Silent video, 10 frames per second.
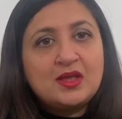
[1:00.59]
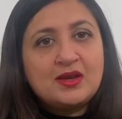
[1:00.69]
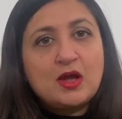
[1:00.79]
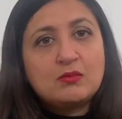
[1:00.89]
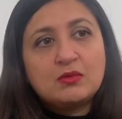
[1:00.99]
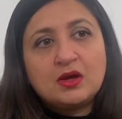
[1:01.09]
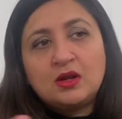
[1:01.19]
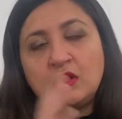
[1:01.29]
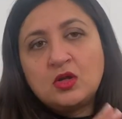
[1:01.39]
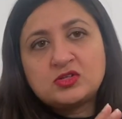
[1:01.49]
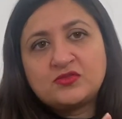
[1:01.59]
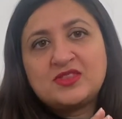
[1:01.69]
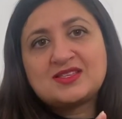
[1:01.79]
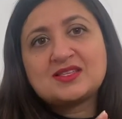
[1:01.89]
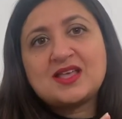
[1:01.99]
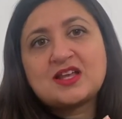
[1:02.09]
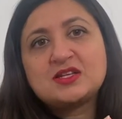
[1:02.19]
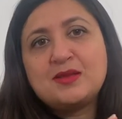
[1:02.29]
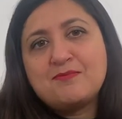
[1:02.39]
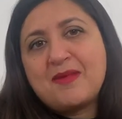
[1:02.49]
Now, a lot of this is
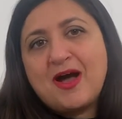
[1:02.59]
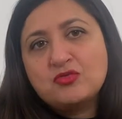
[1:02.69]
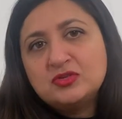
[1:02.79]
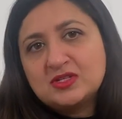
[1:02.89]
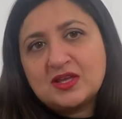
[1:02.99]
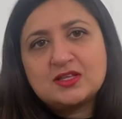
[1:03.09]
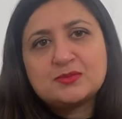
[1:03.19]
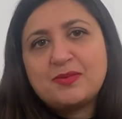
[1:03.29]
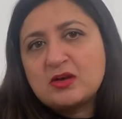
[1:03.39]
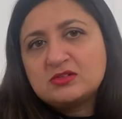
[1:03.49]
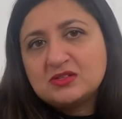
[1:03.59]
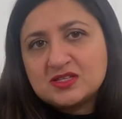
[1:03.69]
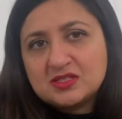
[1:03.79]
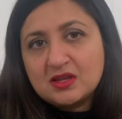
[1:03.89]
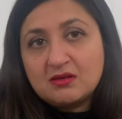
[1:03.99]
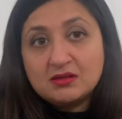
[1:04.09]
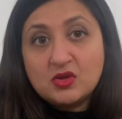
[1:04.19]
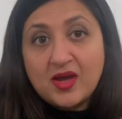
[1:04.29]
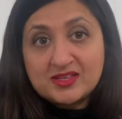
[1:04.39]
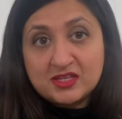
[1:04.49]
actually bound. It's bound to this called
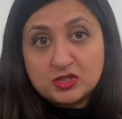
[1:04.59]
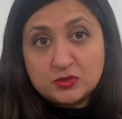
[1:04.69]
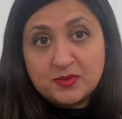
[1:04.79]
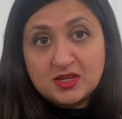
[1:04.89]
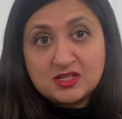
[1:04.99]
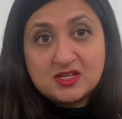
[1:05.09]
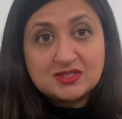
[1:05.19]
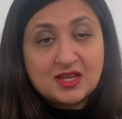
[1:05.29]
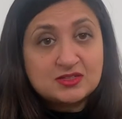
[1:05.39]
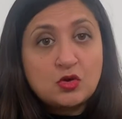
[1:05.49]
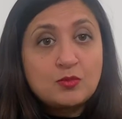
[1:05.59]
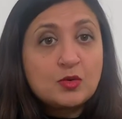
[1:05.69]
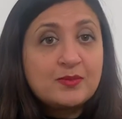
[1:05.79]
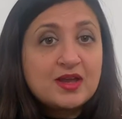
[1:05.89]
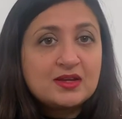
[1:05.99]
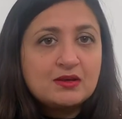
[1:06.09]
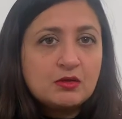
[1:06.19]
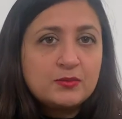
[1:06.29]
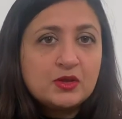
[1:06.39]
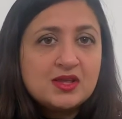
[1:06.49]
your SHBG, sex hormone binding
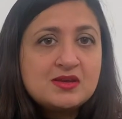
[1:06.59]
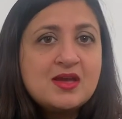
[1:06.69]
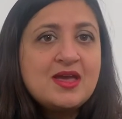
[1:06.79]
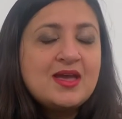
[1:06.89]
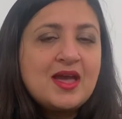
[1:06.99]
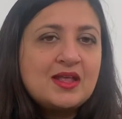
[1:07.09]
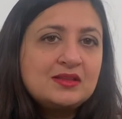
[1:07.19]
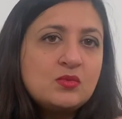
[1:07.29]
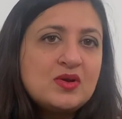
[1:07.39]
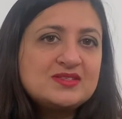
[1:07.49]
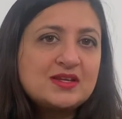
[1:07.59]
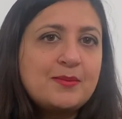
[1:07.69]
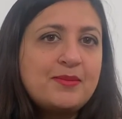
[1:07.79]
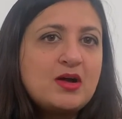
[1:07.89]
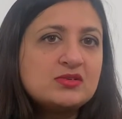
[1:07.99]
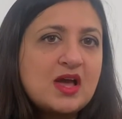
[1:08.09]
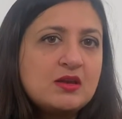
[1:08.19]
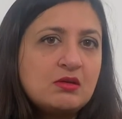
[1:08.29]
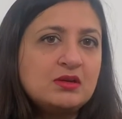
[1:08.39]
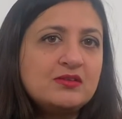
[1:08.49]
globulin. And the ones that are bound are
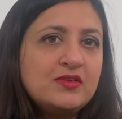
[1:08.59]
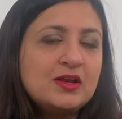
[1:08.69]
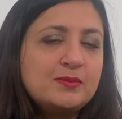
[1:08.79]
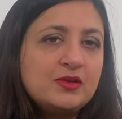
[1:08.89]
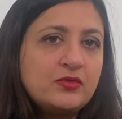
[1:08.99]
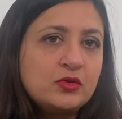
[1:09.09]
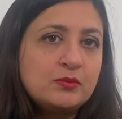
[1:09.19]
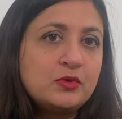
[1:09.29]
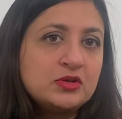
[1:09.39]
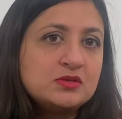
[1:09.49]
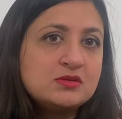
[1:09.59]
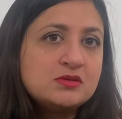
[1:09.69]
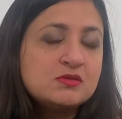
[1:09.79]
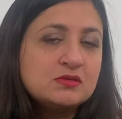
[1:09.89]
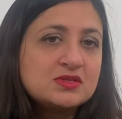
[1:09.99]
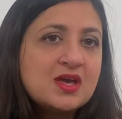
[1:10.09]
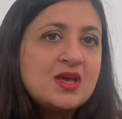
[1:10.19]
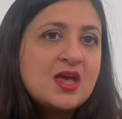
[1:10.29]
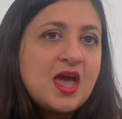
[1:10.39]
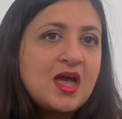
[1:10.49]
not available for your body to use.
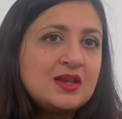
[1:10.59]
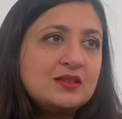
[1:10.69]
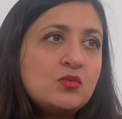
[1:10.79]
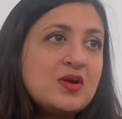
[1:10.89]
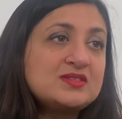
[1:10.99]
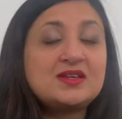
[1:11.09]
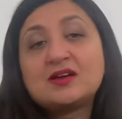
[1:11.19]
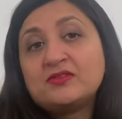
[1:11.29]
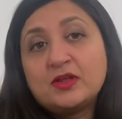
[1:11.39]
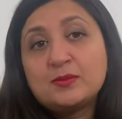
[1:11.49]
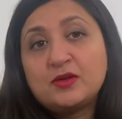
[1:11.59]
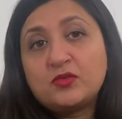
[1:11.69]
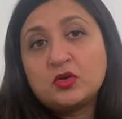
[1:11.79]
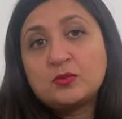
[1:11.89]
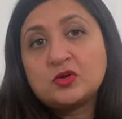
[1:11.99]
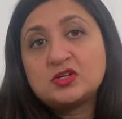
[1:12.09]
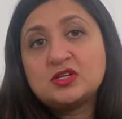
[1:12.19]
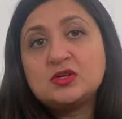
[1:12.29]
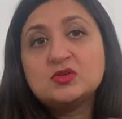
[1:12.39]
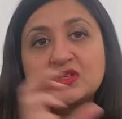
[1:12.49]
And the ones that are available for your body to
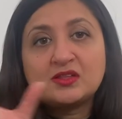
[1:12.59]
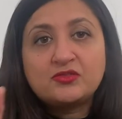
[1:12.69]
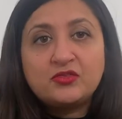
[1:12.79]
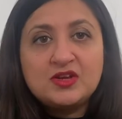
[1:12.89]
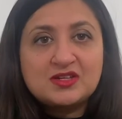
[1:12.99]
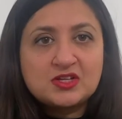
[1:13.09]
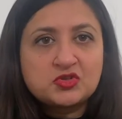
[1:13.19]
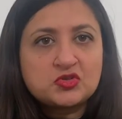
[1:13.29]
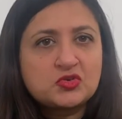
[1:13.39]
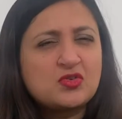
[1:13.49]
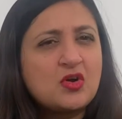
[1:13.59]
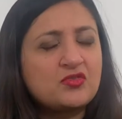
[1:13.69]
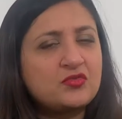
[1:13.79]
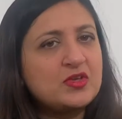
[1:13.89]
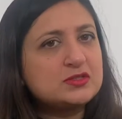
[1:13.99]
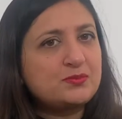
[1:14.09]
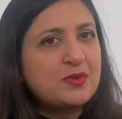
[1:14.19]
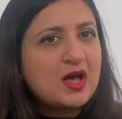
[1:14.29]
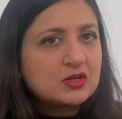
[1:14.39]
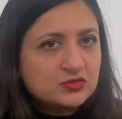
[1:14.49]
use are the free testosterone, of which
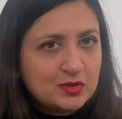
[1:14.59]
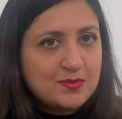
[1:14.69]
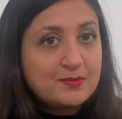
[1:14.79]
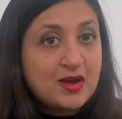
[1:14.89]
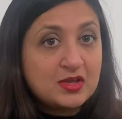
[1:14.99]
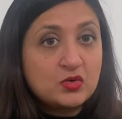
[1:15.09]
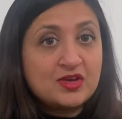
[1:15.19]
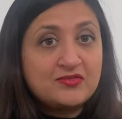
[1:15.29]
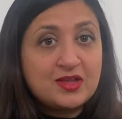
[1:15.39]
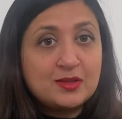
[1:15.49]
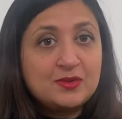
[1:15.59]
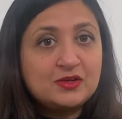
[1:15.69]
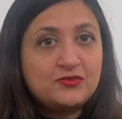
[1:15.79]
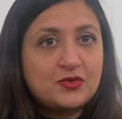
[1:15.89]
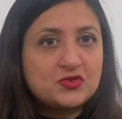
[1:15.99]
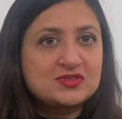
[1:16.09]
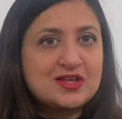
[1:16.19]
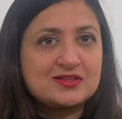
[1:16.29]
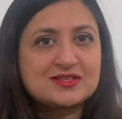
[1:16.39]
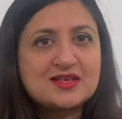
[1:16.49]
part of them are bioavailable for your
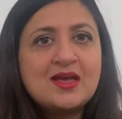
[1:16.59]
cells.